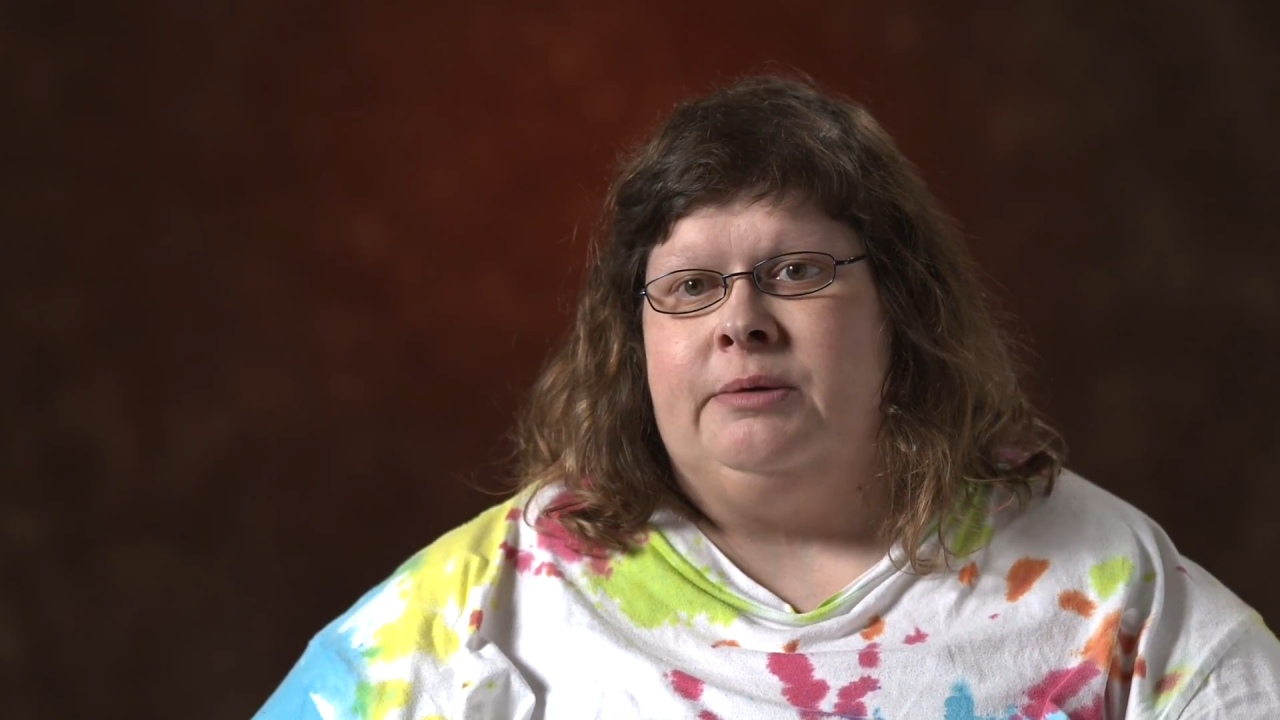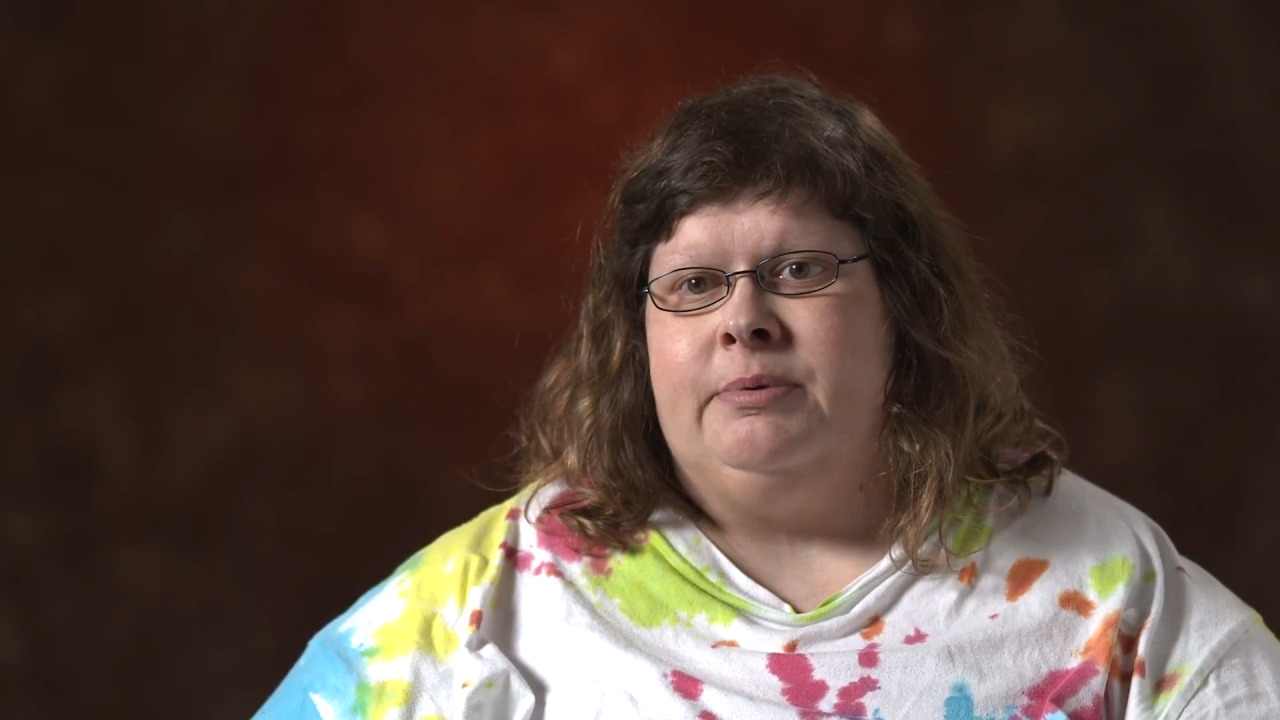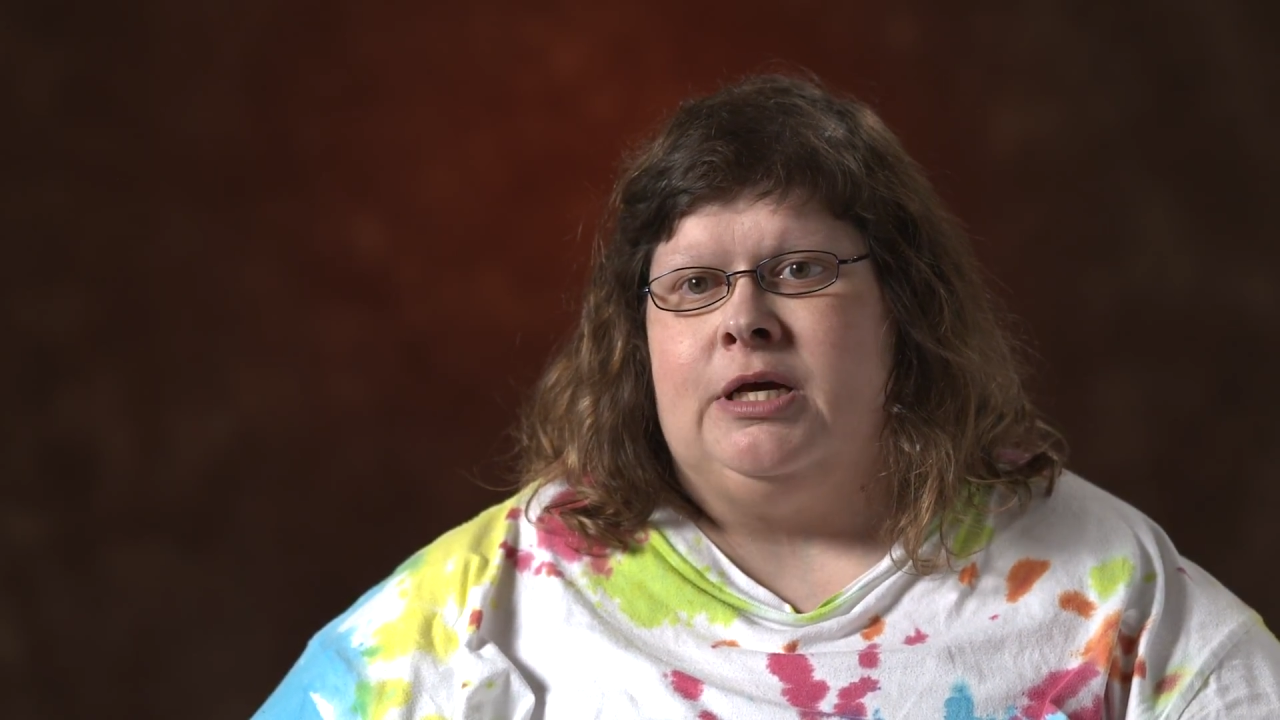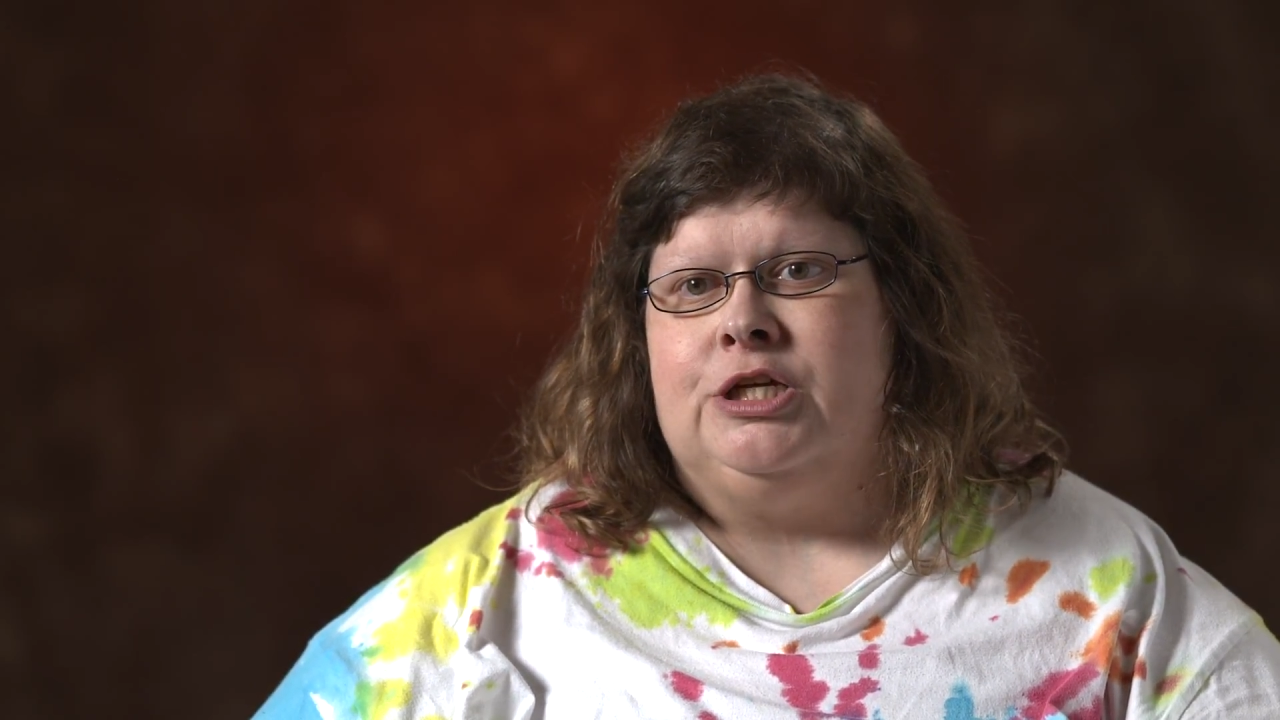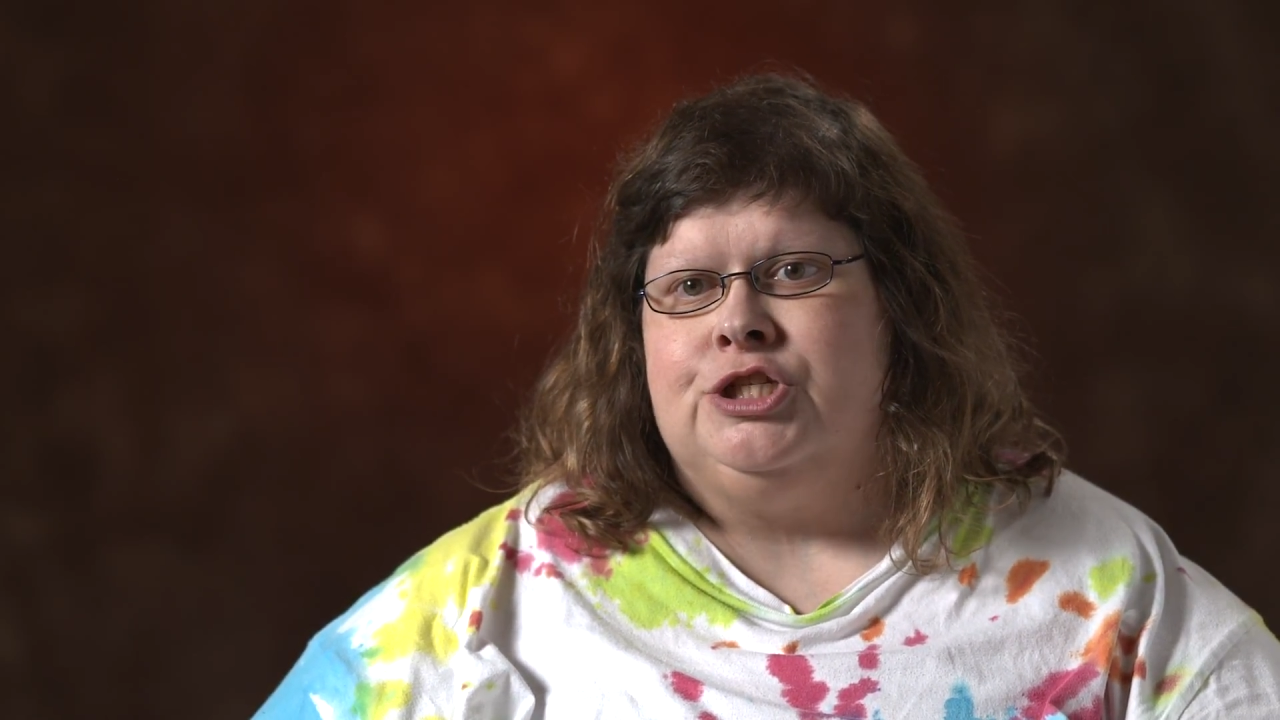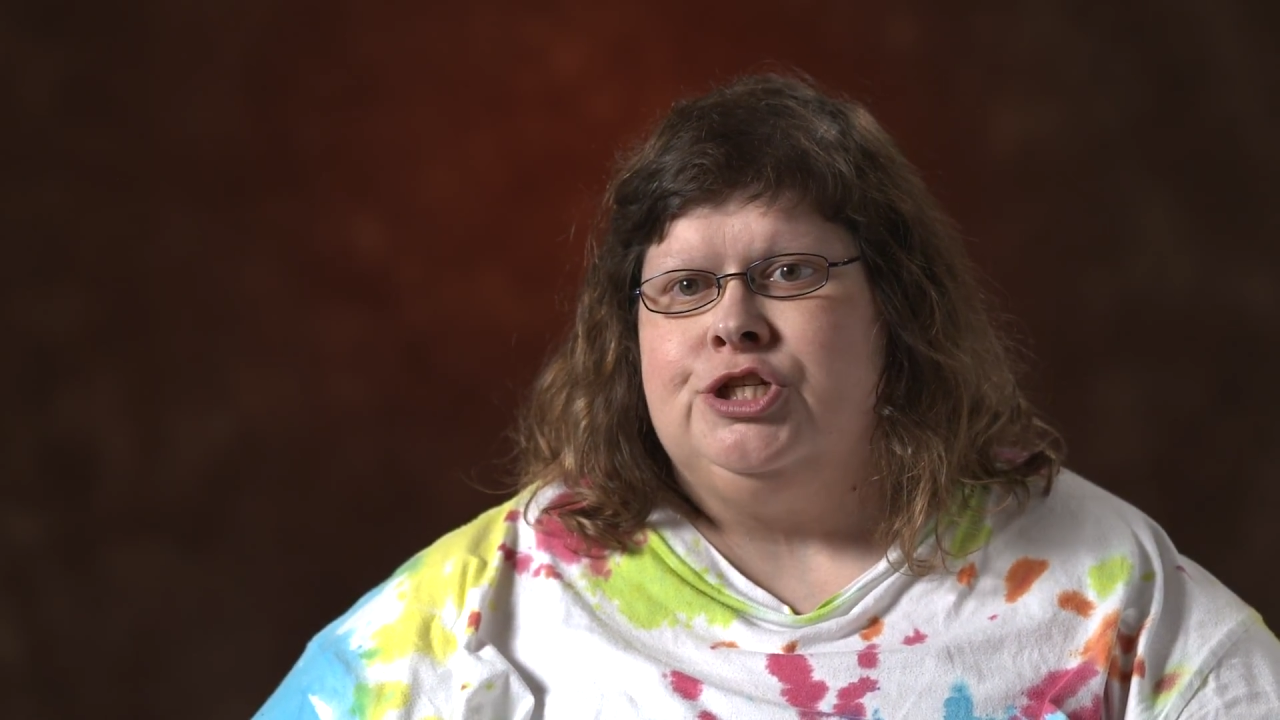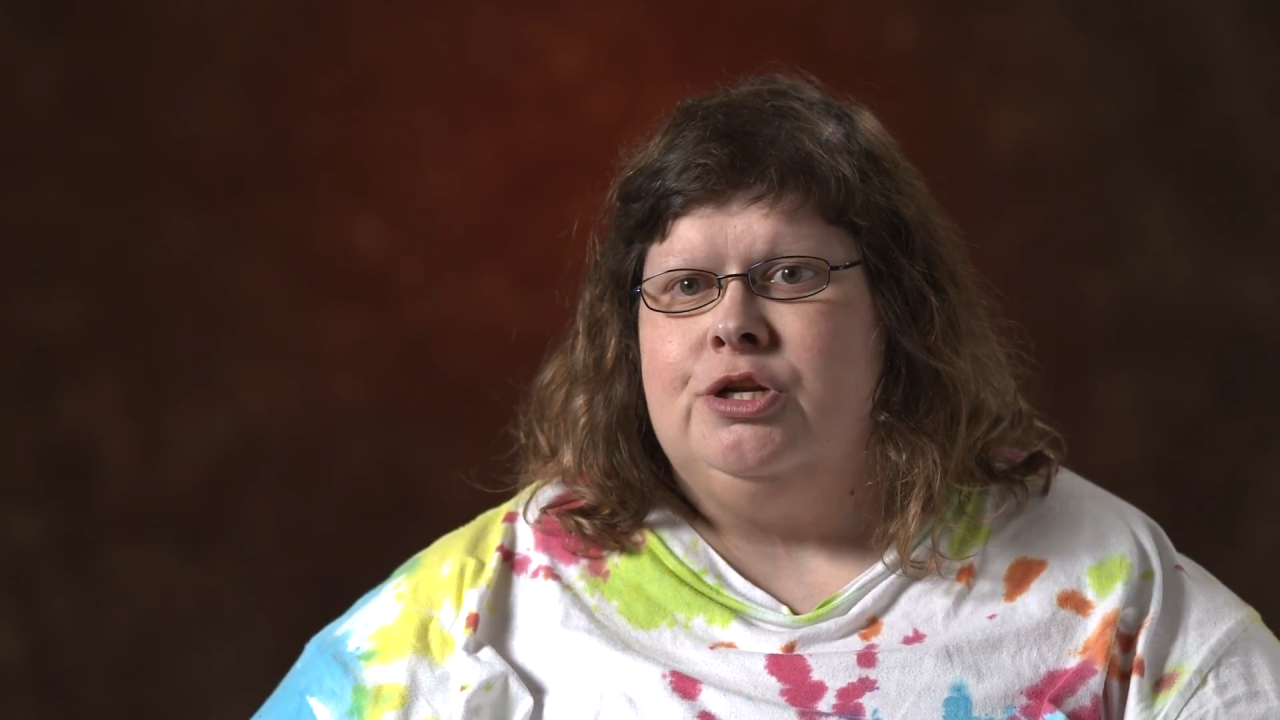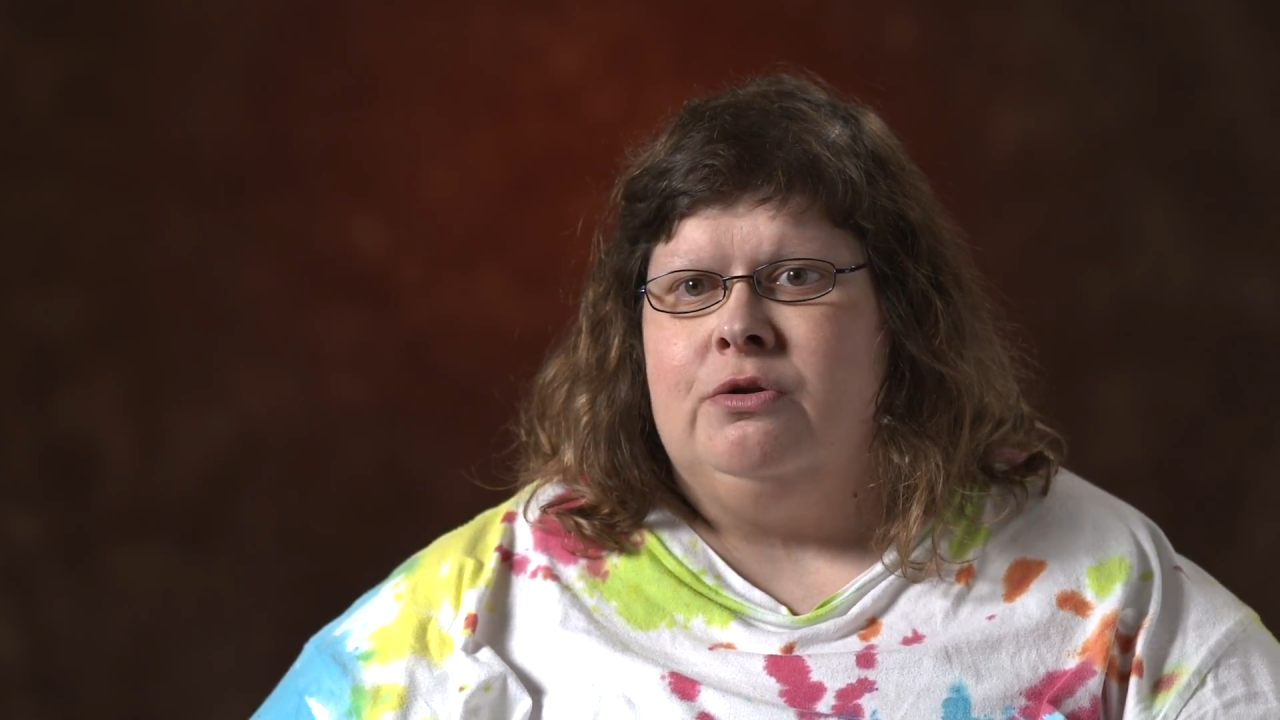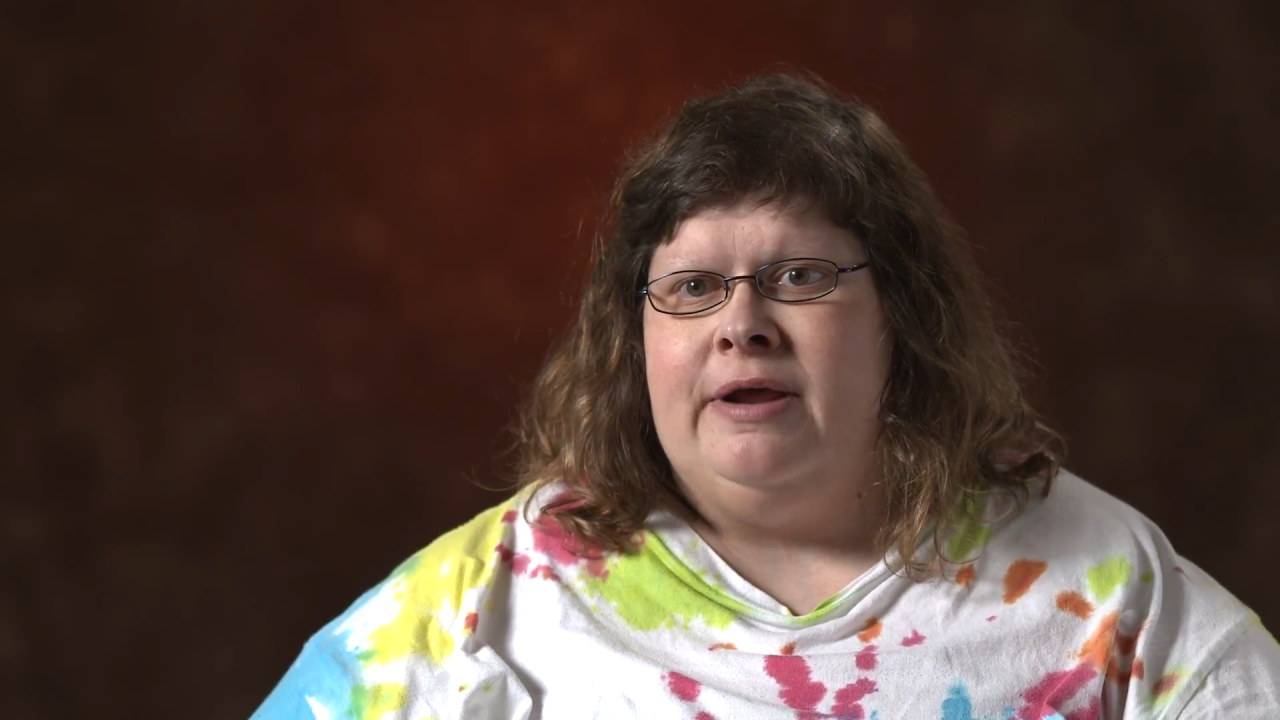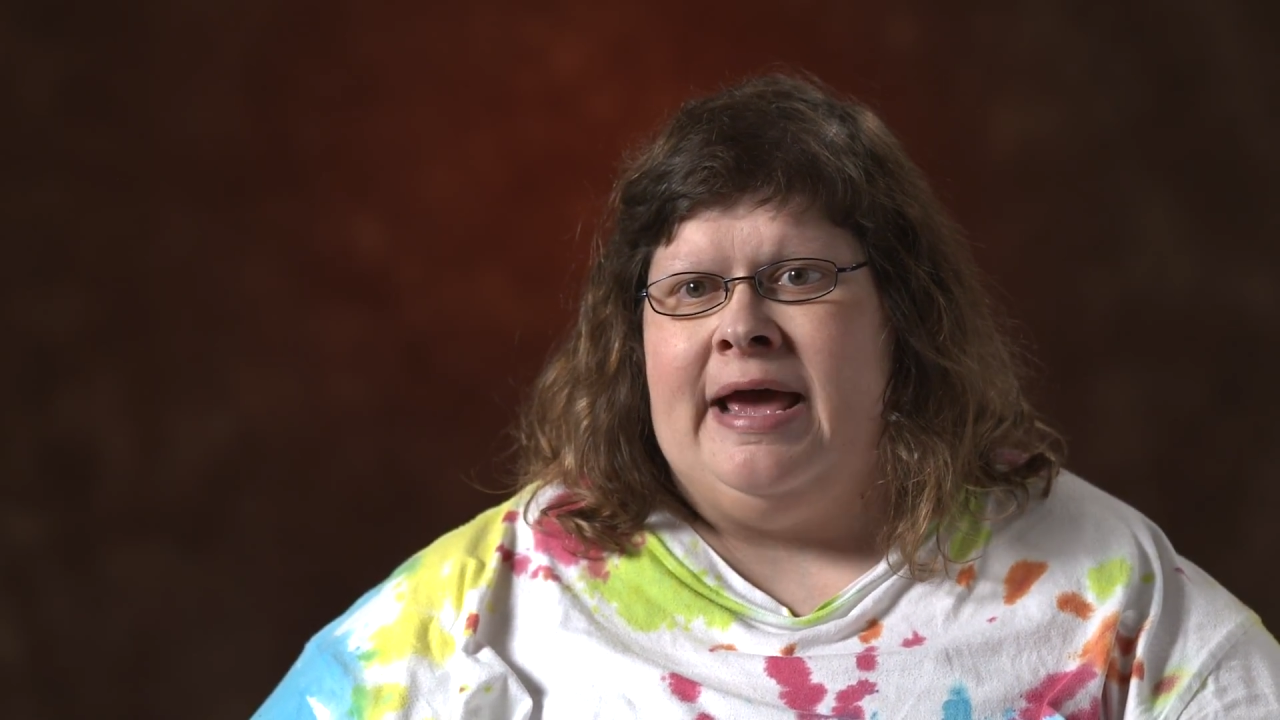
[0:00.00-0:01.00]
because you don't